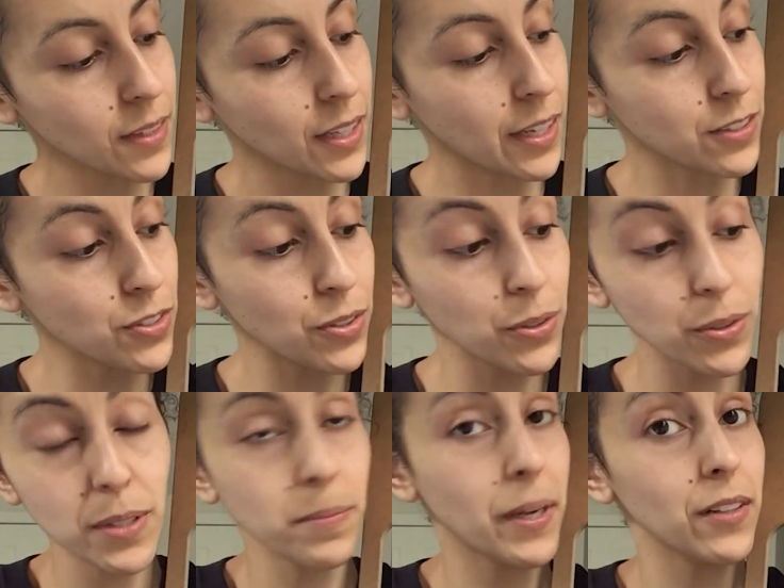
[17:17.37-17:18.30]
And so
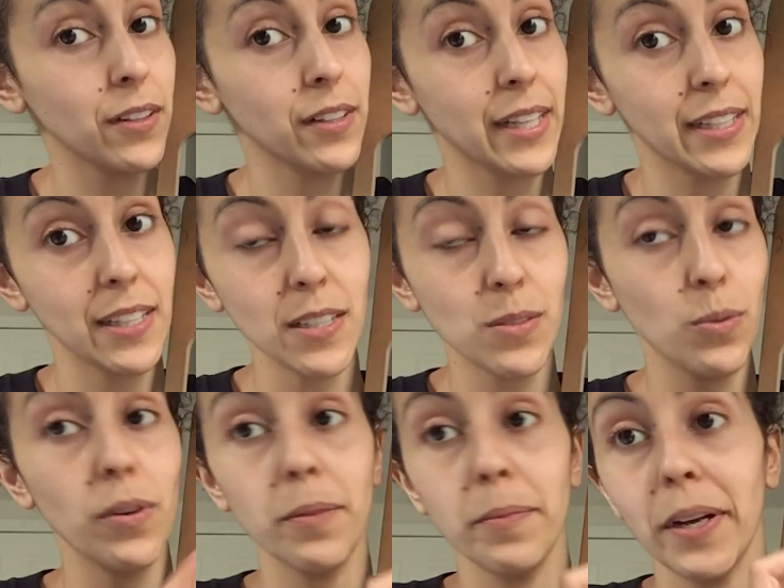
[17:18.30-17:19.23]
yours might look like this,
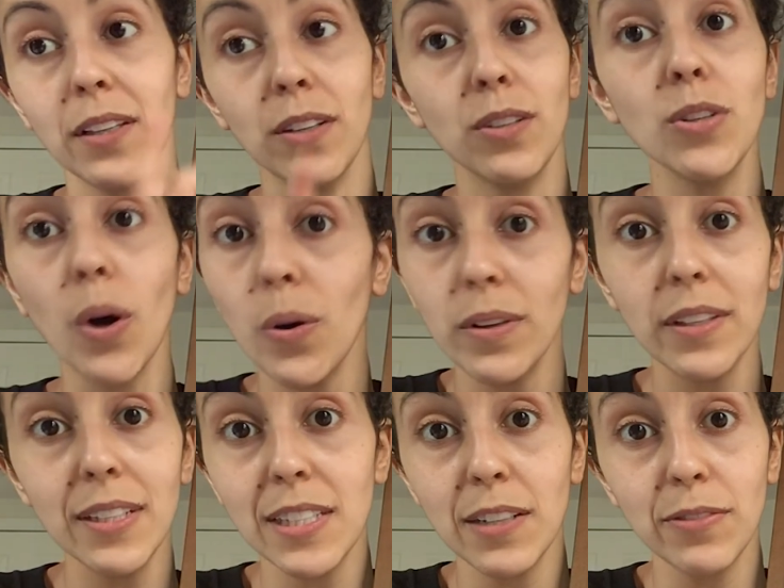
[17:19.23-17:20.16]
or it might look
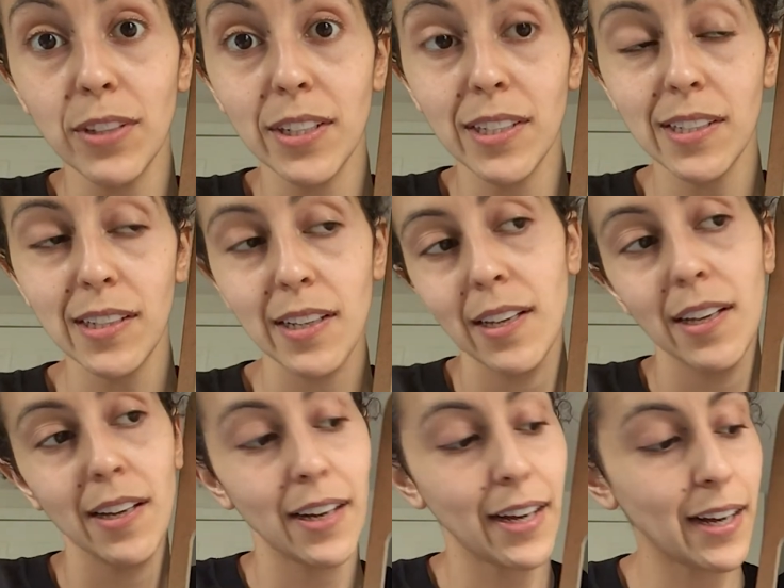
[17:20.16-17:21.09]
totally different.
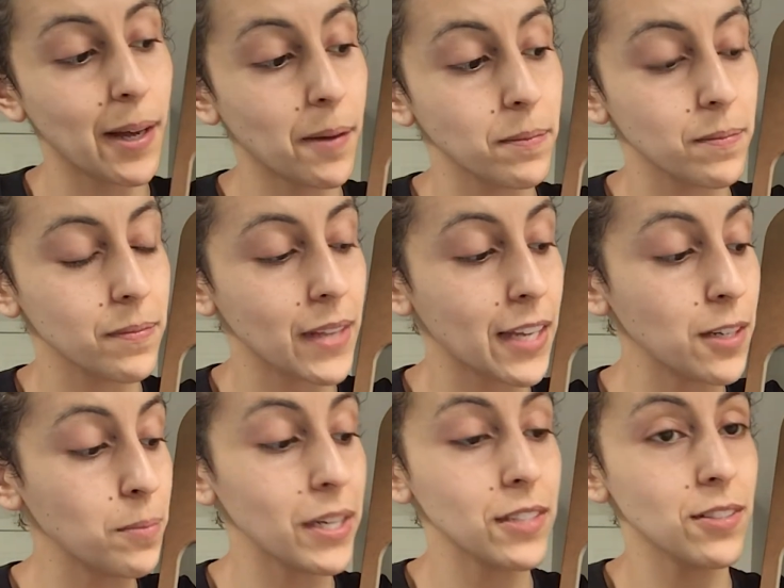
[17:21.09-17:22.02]
And
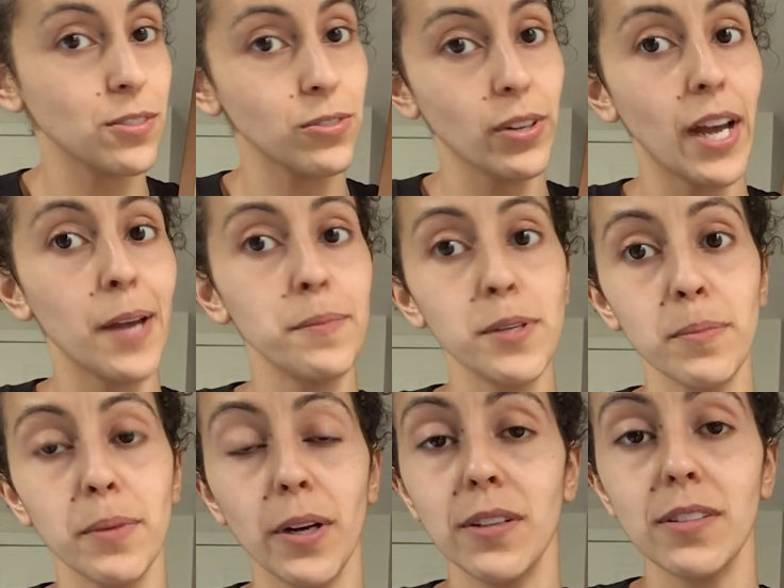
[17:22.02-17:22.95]
you might describe your
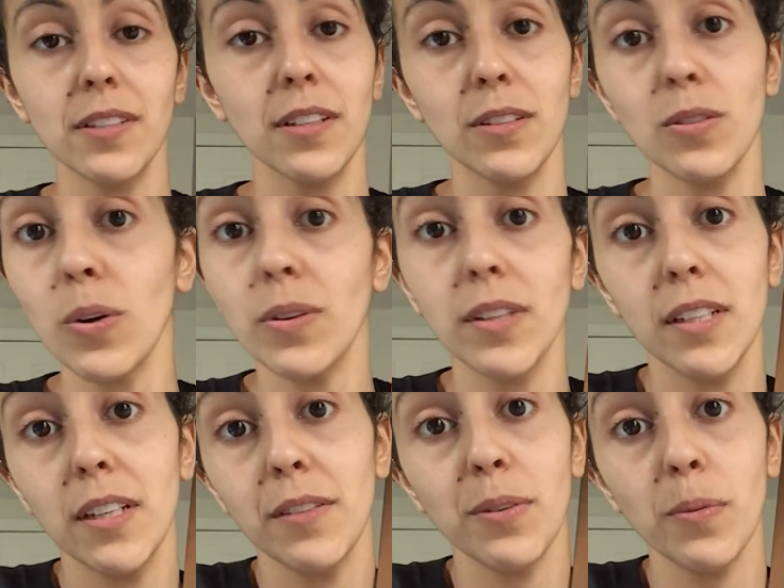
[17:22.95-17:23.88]
marks in a totally
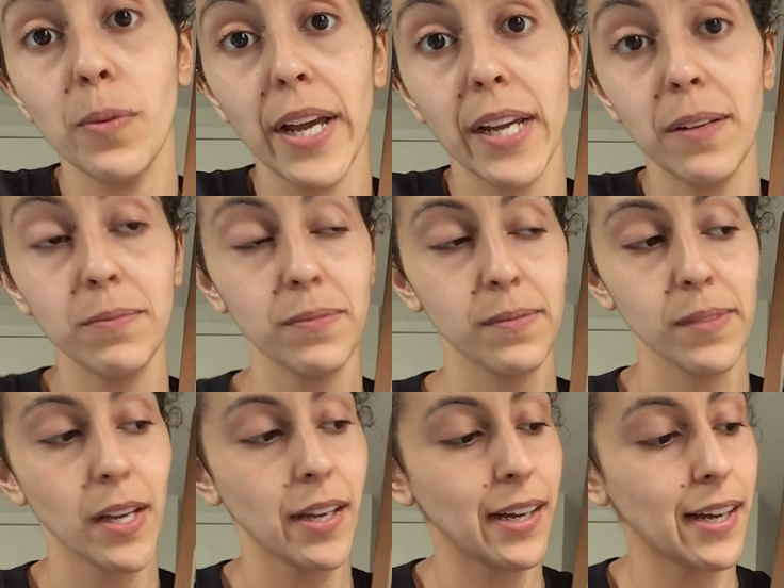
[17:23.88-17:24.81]
different way.
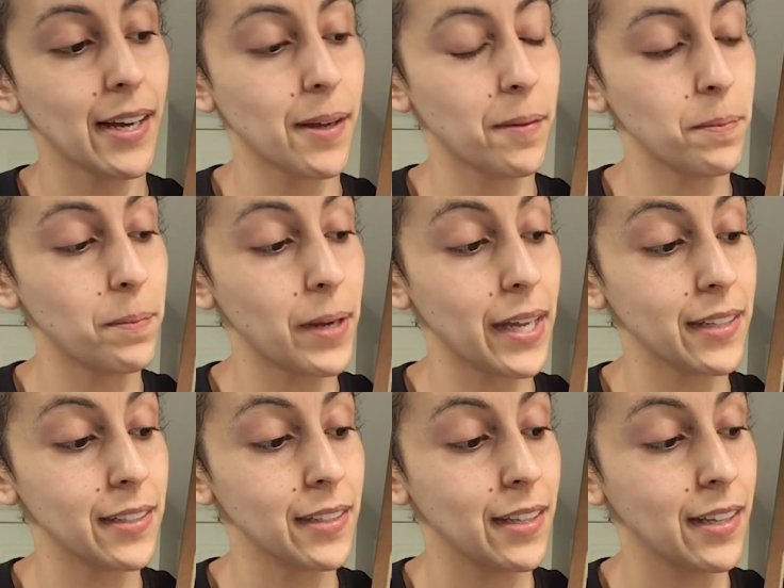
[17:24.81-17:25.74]
But